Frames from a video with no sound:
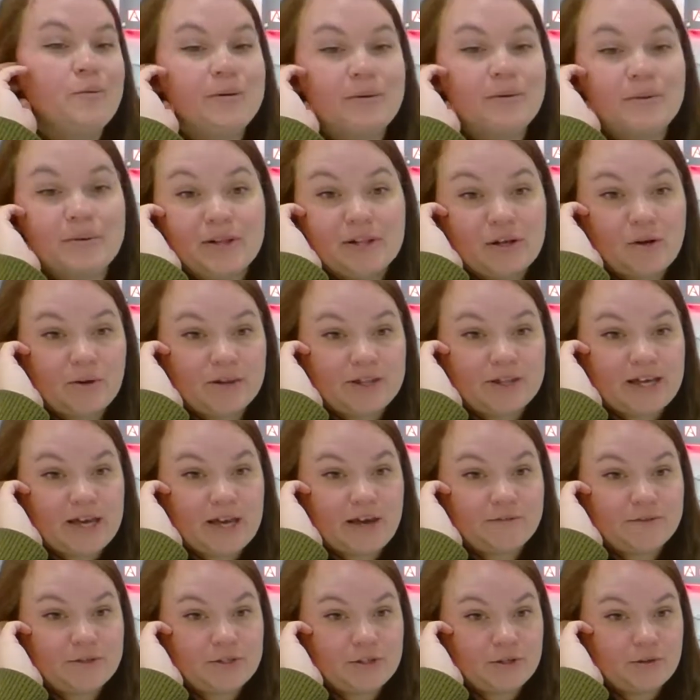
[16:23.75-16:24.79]
We really only
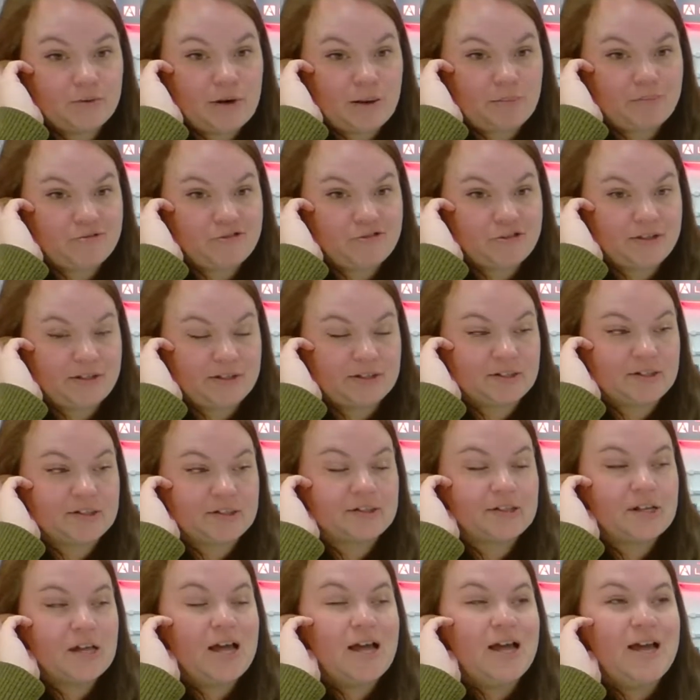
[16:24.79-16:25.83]
have 2
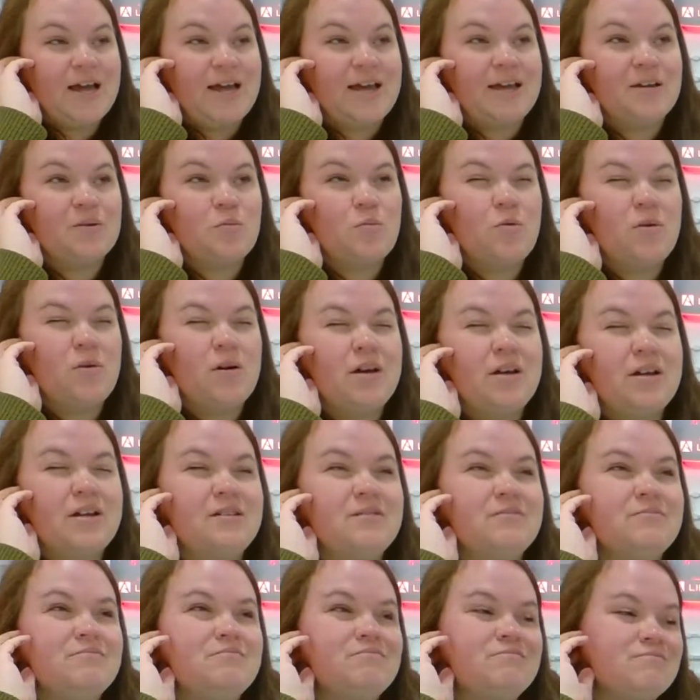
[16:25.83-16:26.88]
options, and
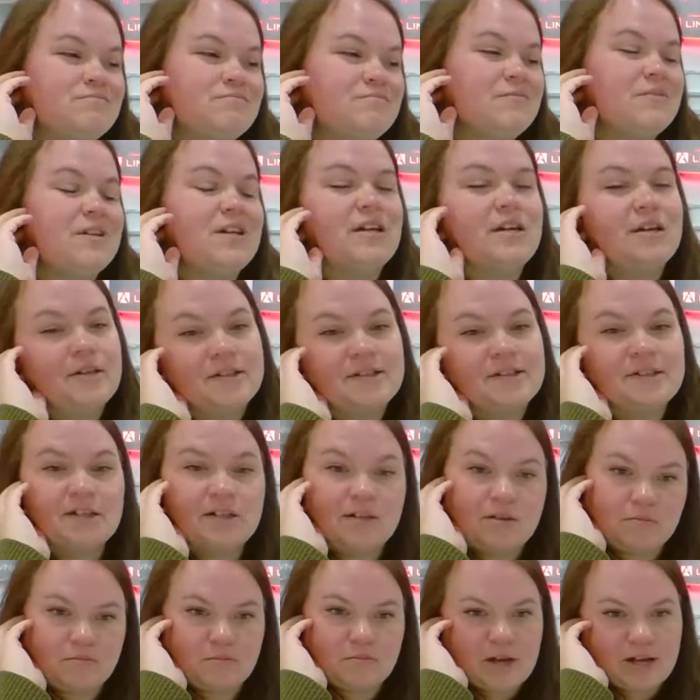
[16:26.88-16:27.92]
one
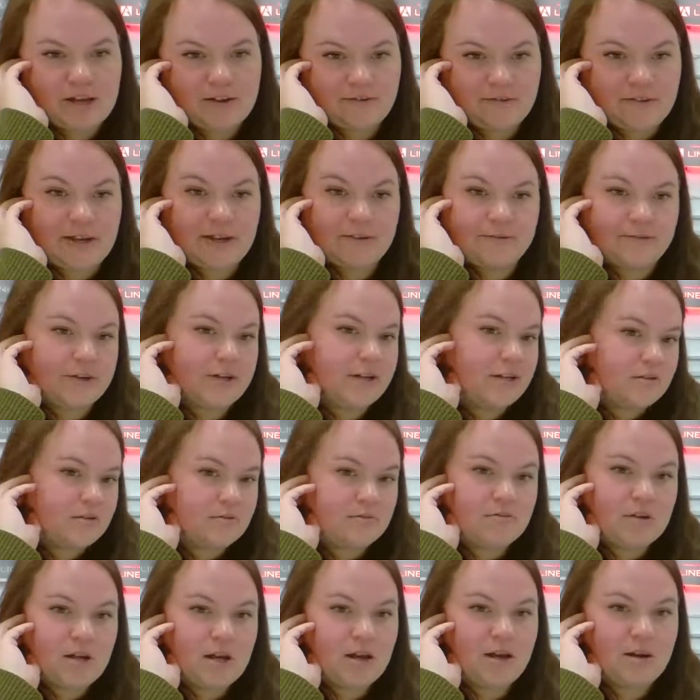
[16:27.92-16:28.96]
isn't my favorite
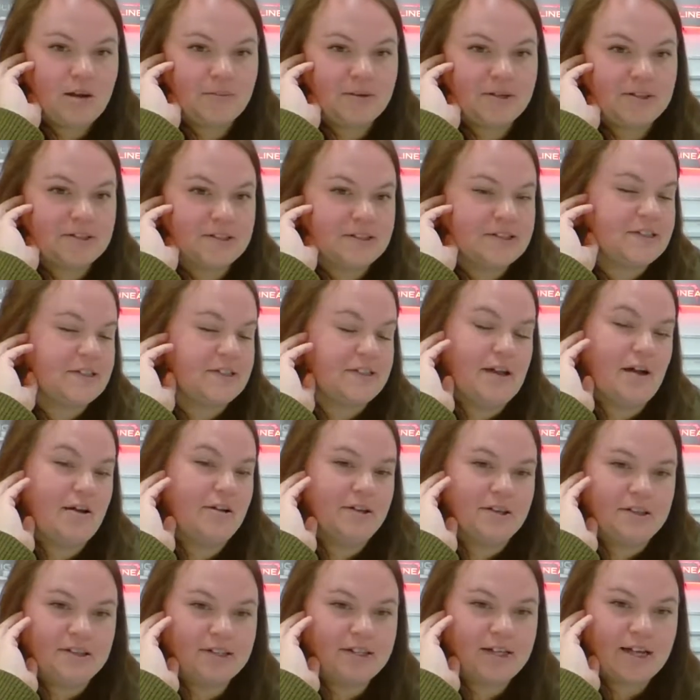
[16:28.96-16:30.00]
because this is
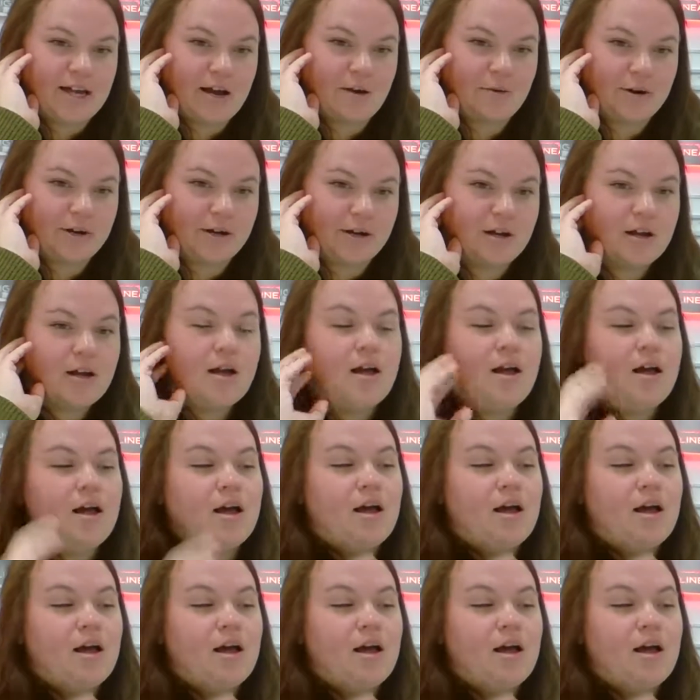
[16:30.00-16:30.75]
honesty hour.